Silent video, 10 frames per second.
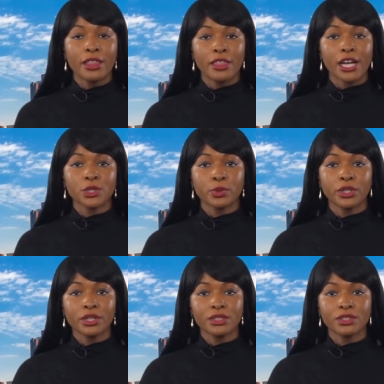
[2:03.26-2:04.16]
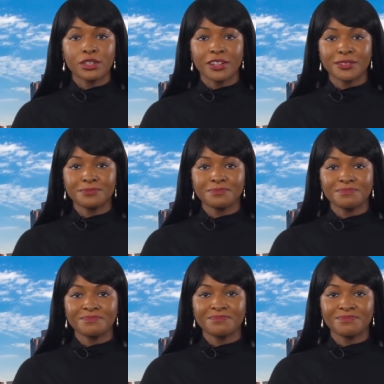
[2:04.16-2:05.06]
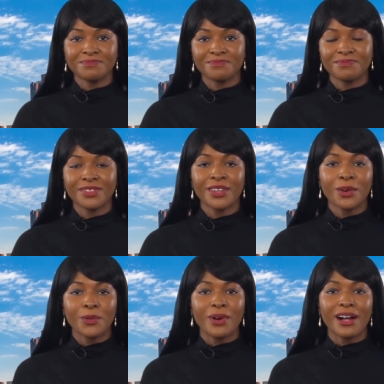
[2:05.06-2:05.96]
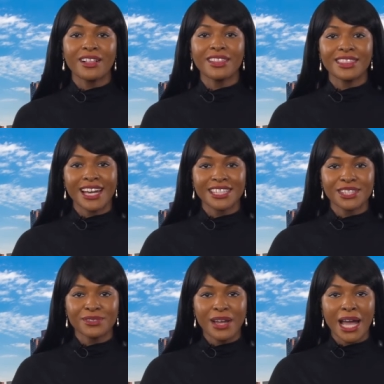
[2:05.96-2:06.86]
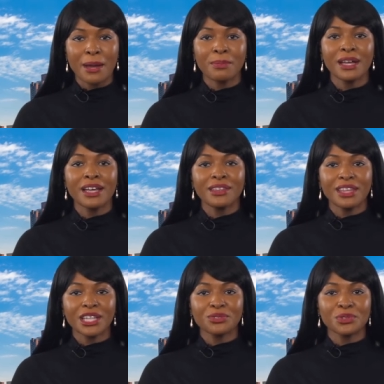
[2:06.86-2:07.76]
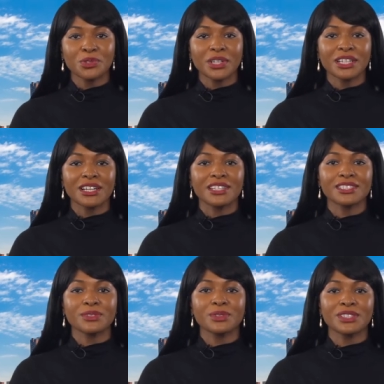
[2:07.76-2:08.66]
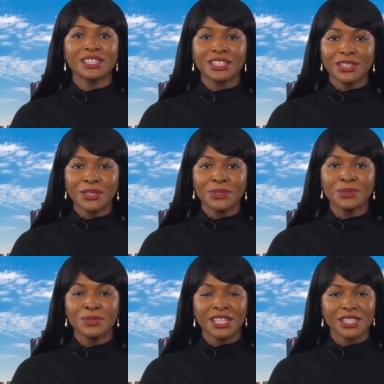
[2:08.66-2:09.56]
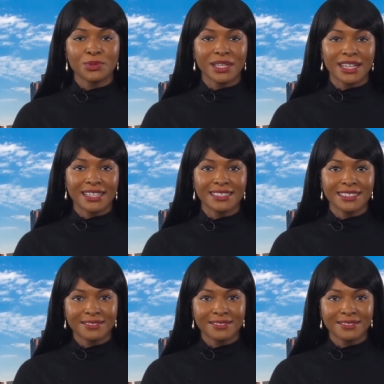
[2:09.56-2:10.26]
that's where you can start. Well, that's a wrap. Thanks for joining us, and we'll see you next weekend.